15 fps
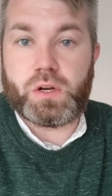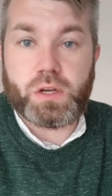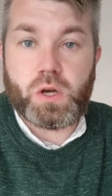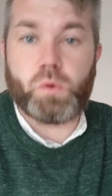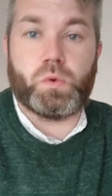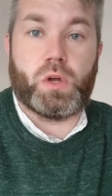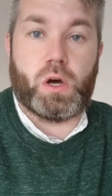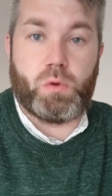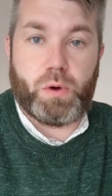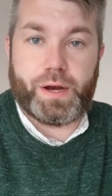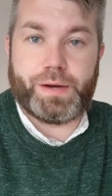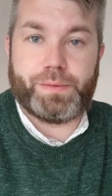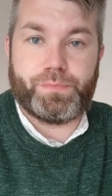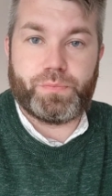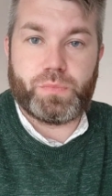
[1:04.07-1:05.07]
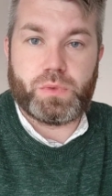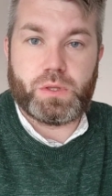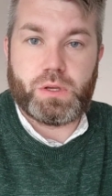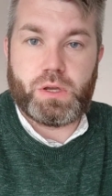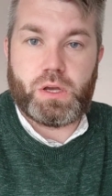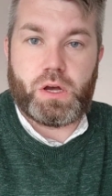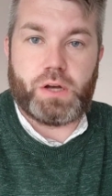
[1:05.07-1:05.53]
to go nowhere.
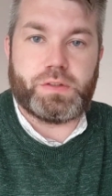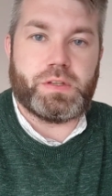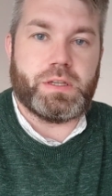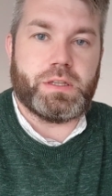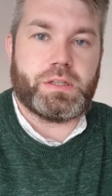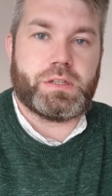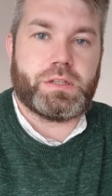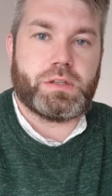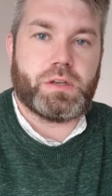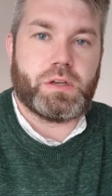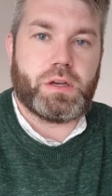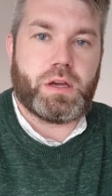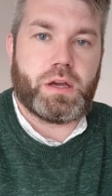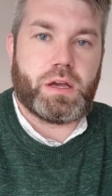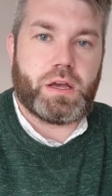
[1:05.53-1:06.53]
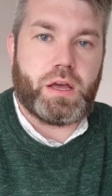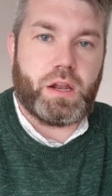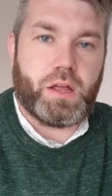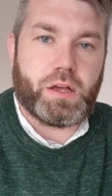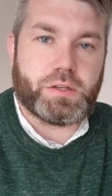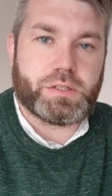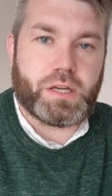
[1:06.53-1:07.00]
I think a
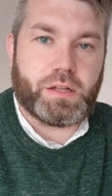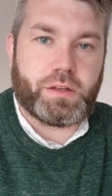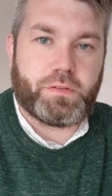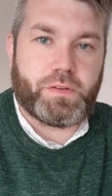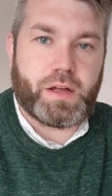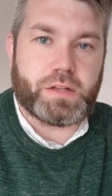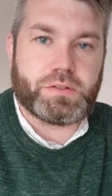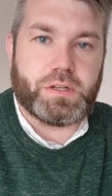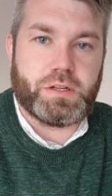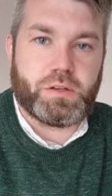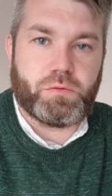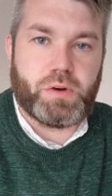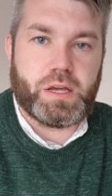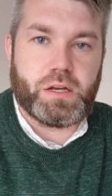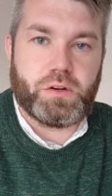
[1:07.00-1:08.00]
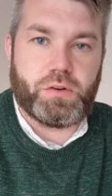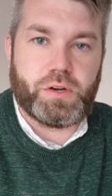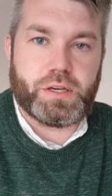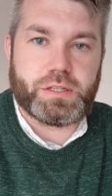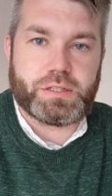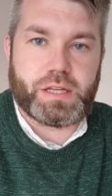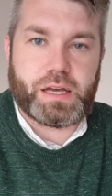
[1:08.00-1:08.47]
lot of Celtic fans need to
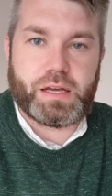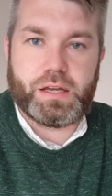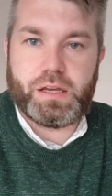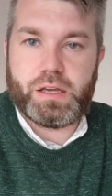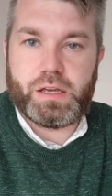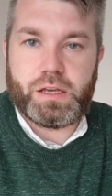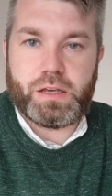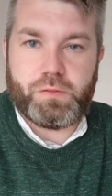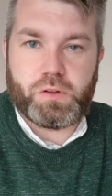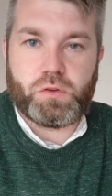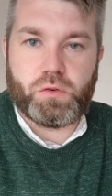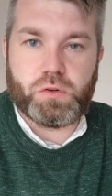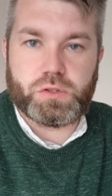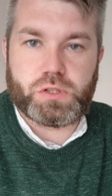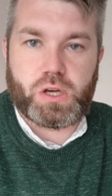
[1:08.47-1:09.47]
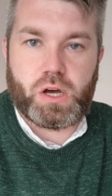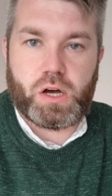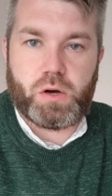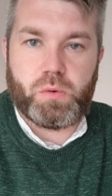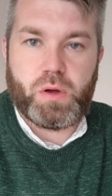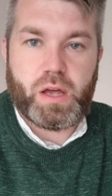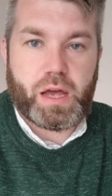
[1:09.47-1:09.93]
realise that if he does
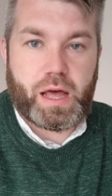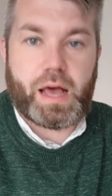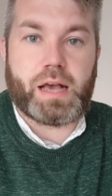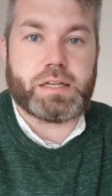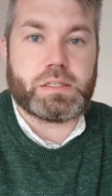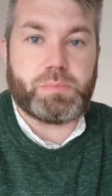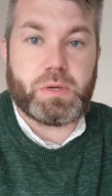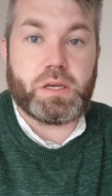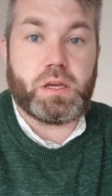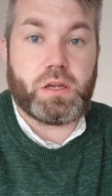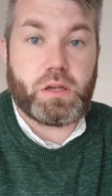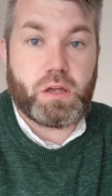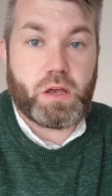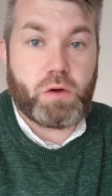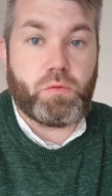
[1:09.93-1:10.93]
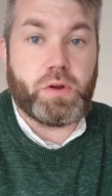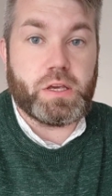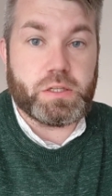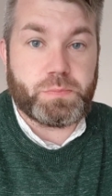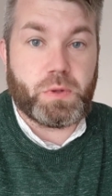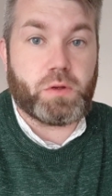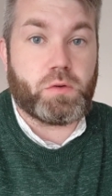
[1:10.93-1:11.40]
go, it has to be a
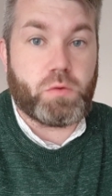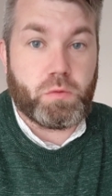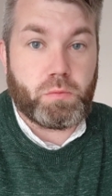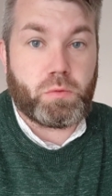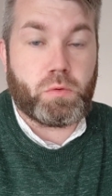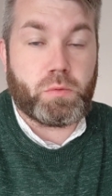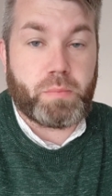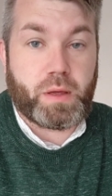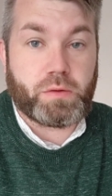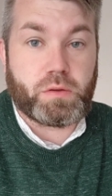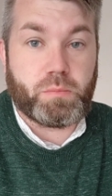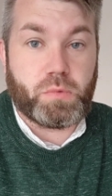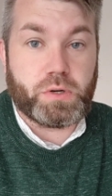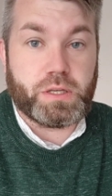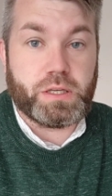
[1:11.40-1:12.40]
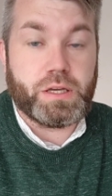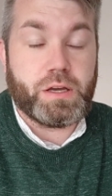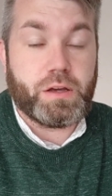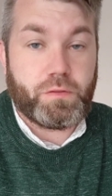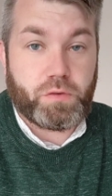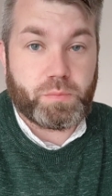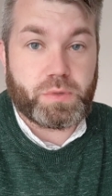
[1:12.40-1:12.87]
reasonable good, good amount of money
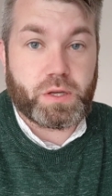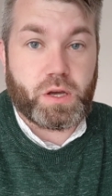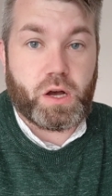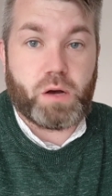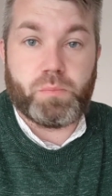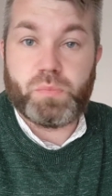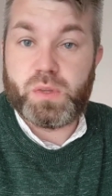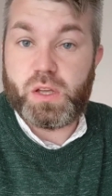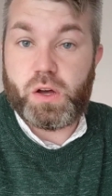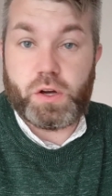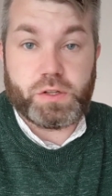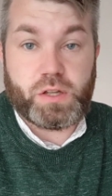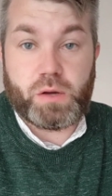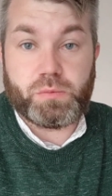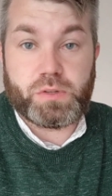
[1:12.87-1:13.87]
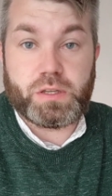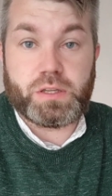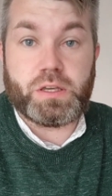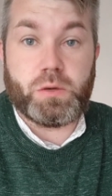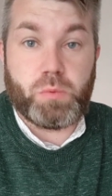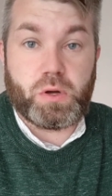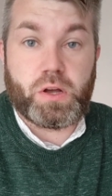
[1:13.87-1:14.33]
for him to go. I don't think
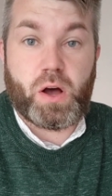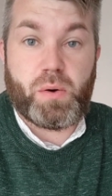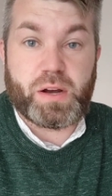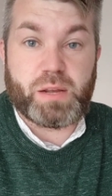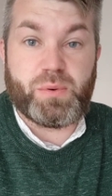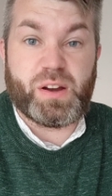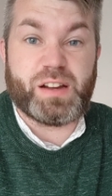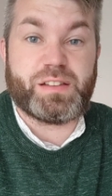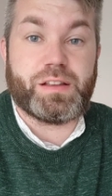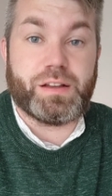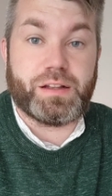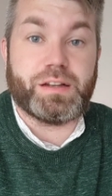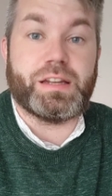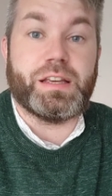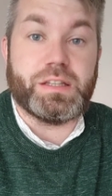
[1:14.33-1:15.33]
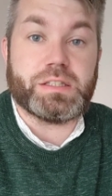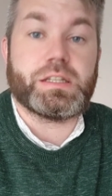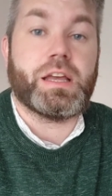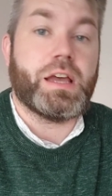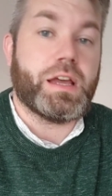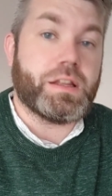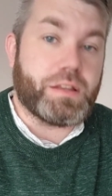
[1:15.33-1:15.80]
he will go anywhere till at
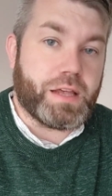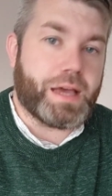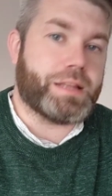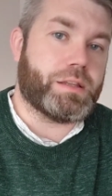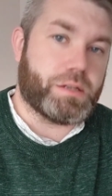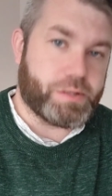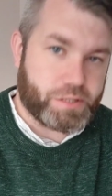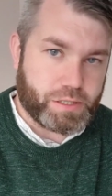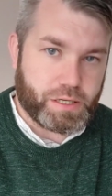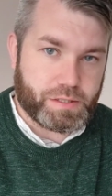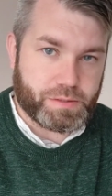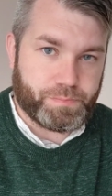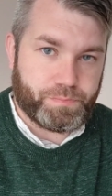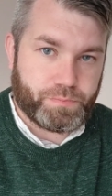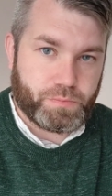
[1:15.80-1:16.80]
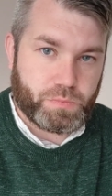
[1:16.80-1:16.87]
least the end of the season.